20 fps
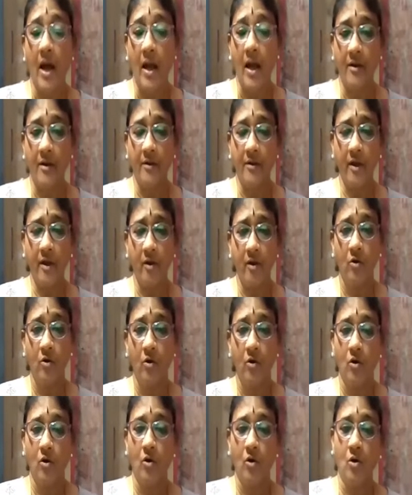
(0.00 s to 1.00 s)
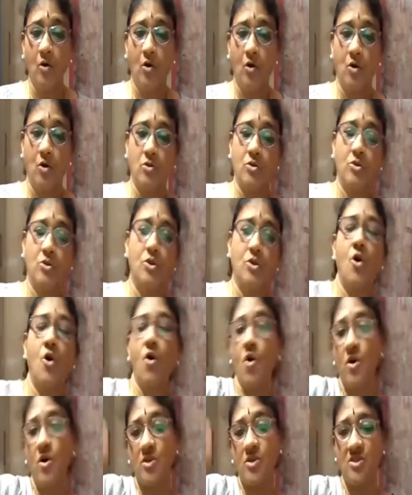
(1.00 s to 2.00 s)
and
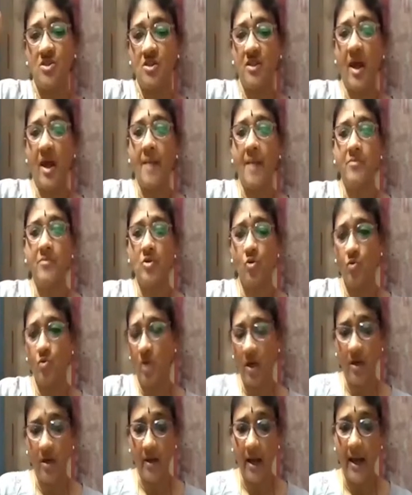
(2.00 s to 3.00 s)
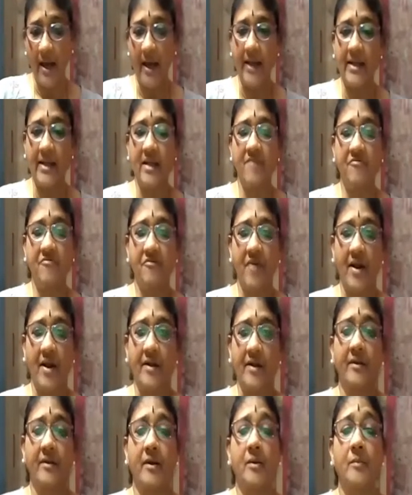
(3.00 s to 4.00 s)
tossed them to the
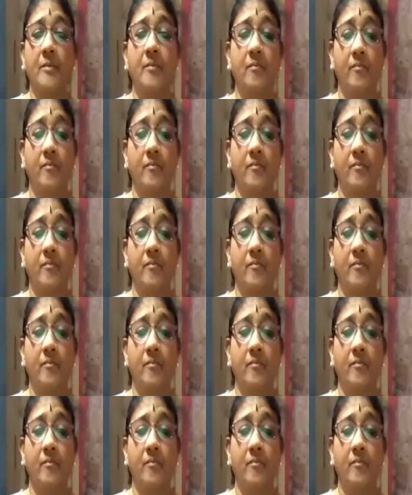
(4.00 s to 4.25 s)
elephant.